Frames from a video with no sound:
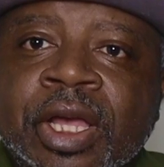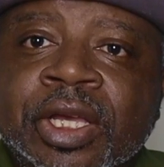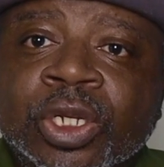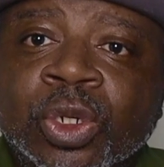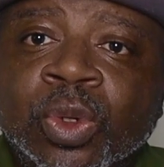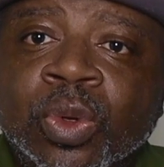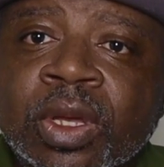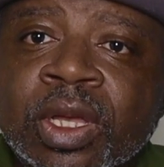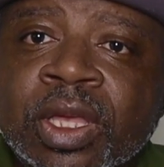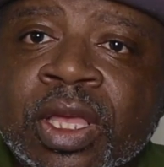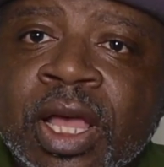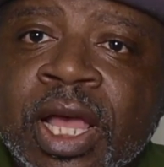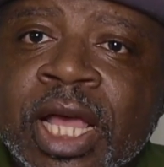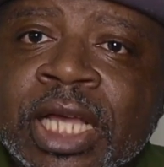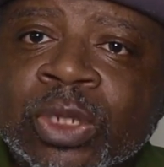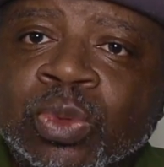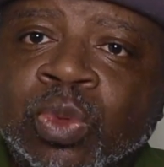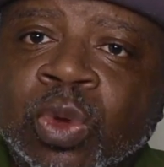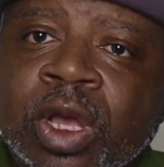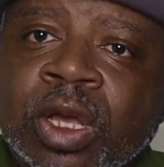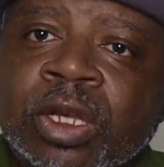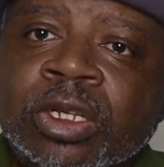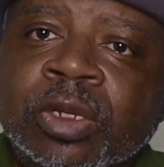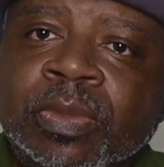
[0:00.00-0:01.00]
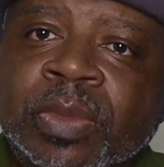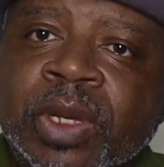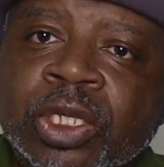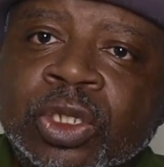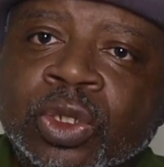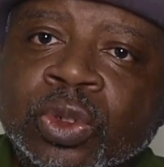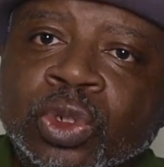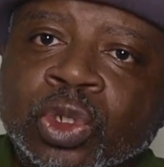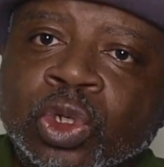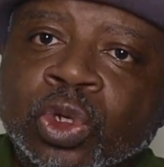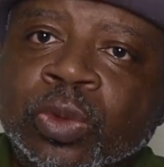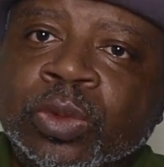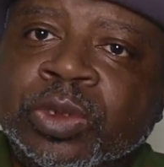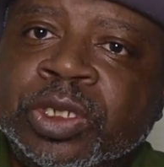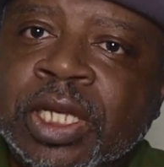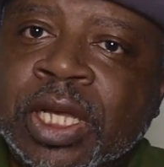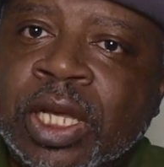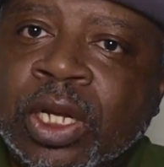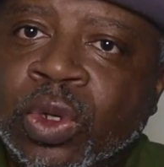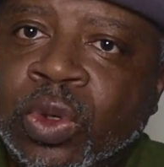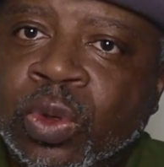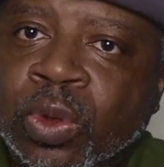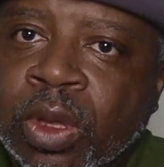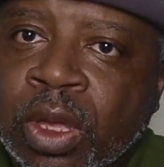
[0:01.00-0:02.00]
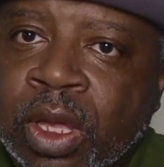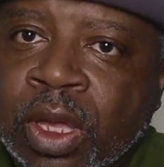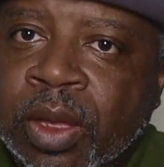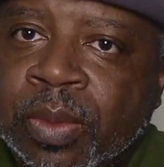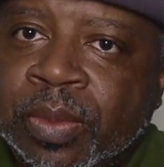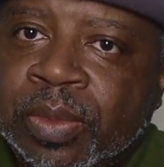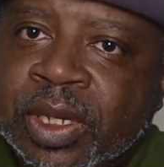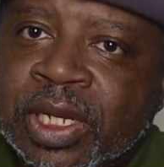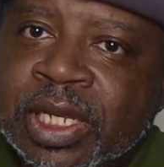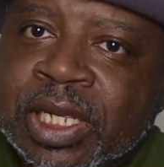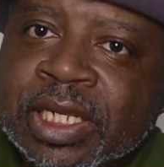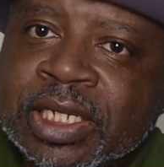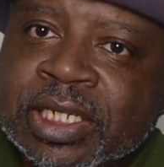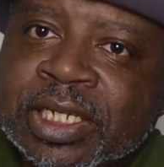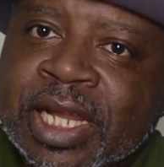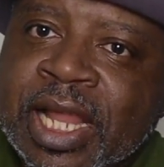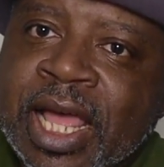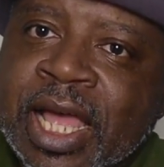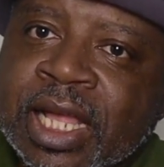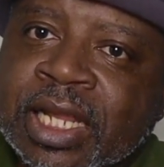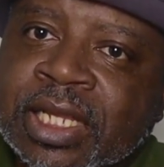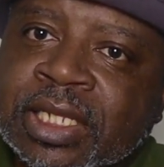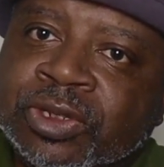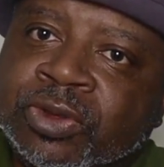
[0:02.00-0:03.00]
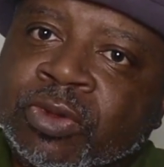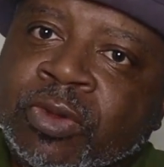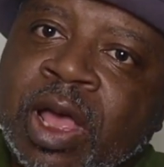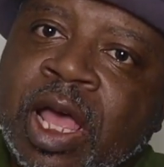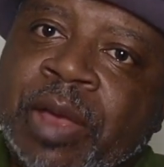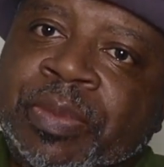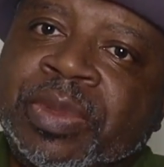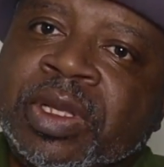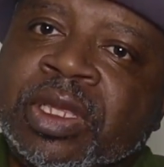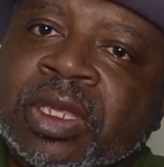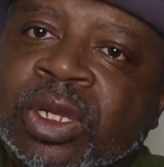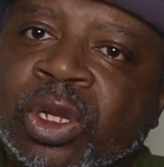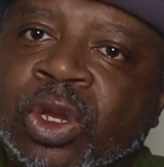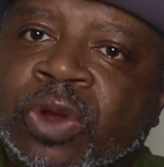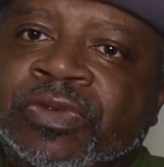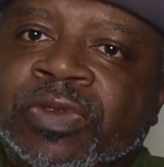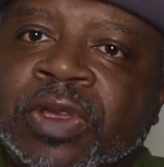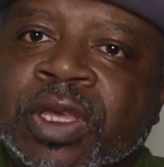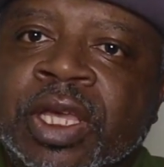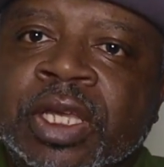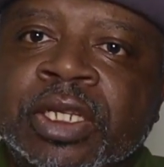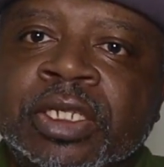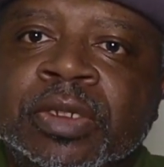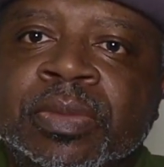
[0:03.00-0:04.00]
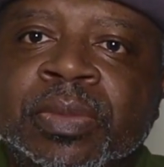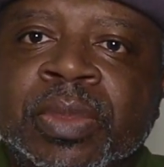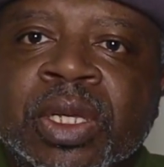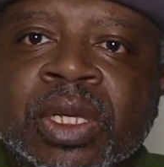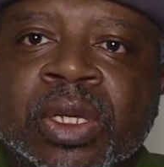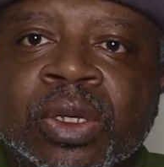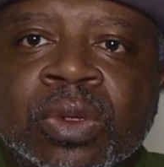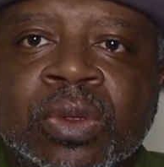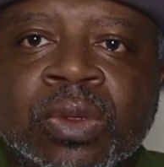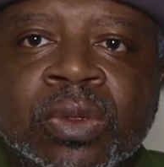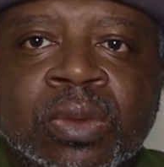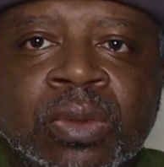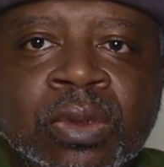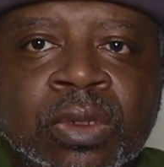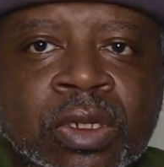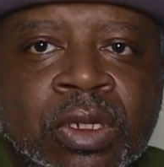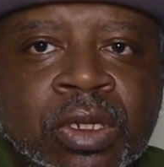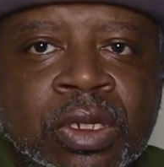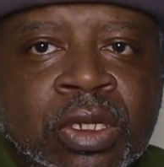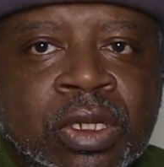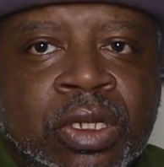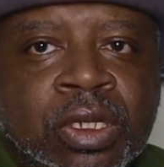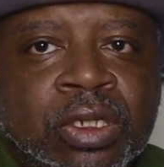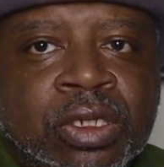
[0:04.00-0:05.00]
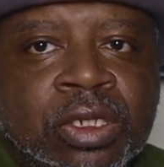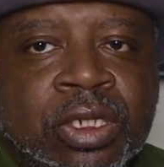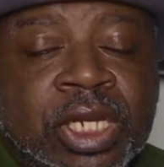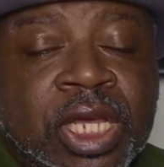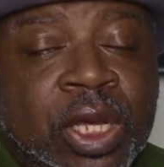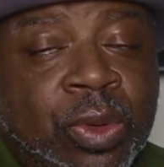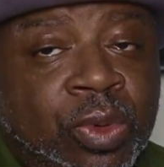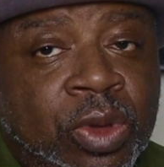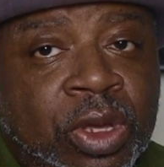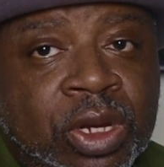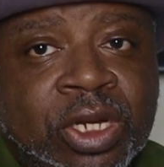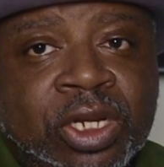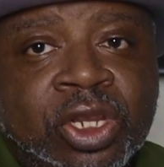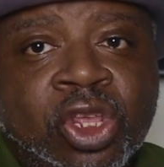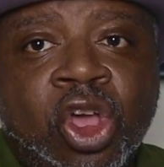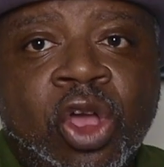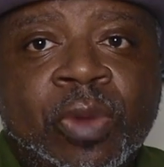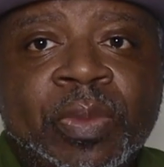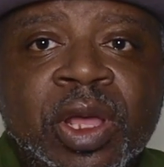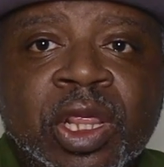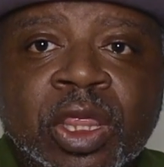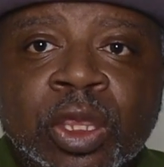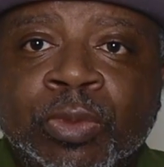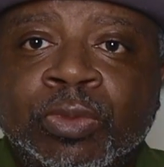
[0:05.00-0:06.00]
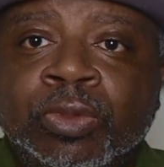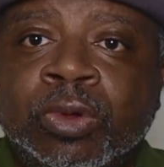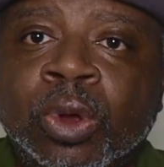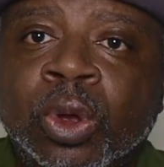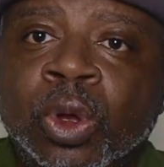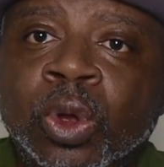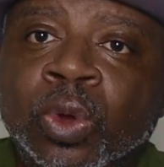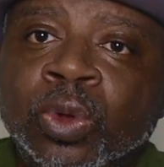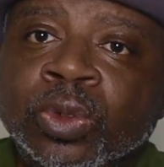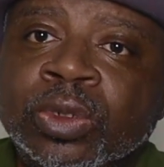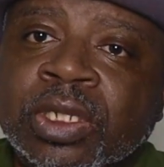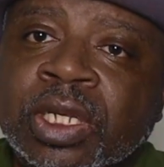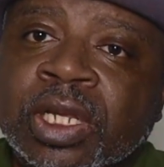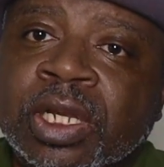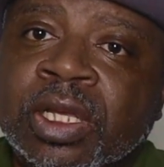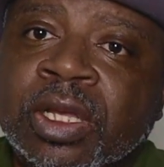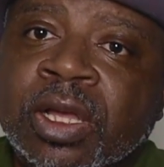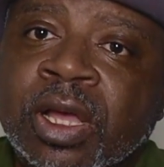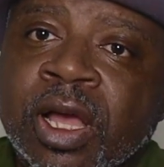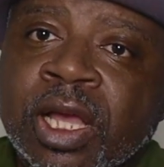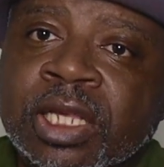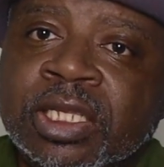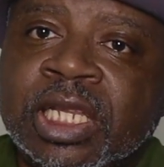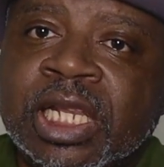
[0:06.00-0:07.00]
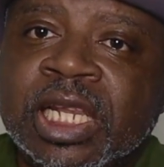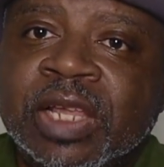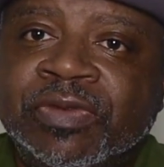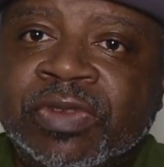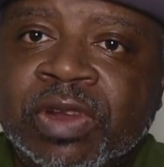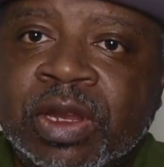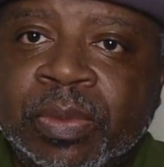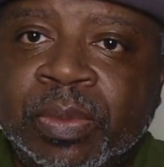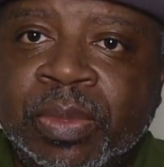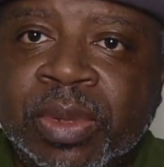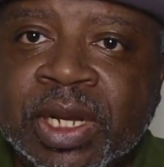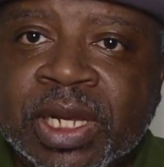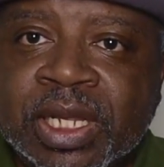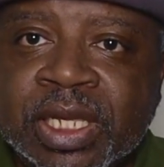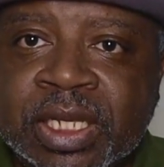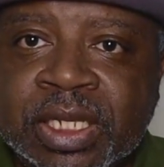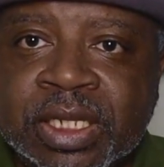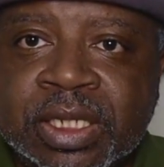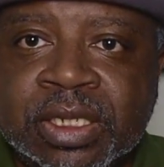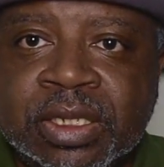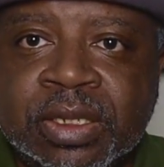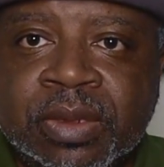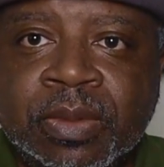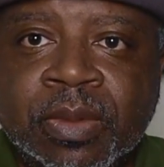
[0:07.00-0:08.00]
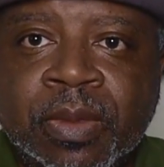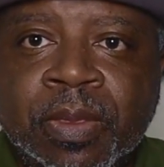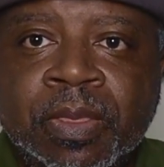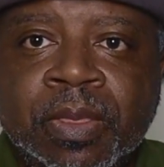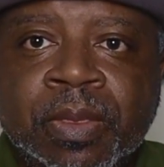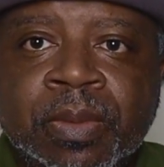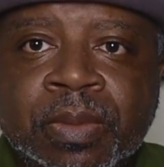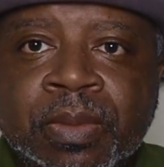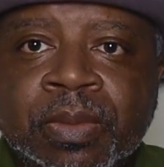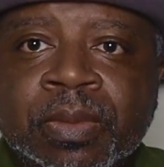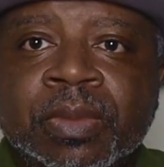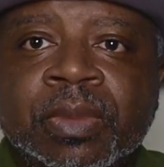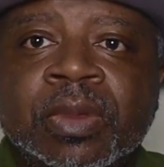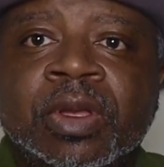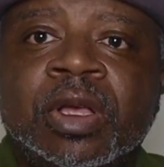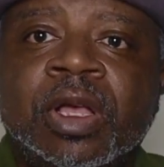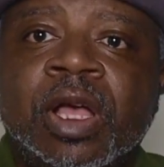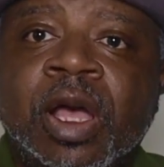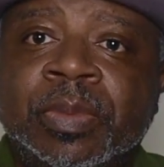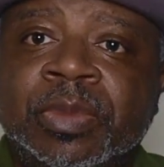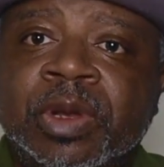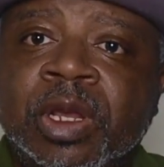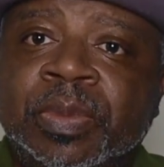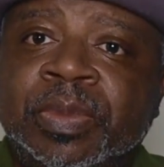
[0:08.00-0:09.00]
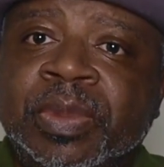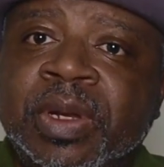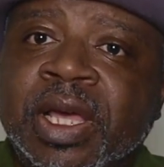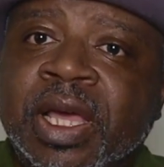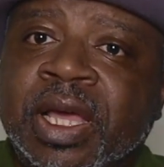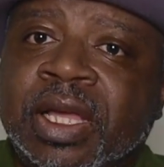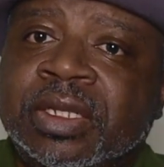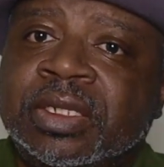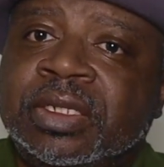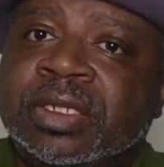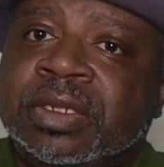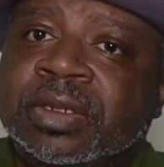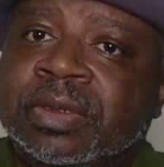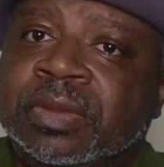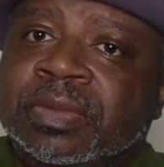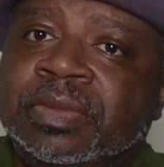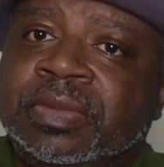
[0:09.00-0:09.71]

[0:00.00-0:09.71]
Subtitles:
you doing, guys? Welcome to my YouTube channel. Please like, subscribe, and hit the notification bell. Today we're going to talk about the pros and cons of living in Belize. Coming up next.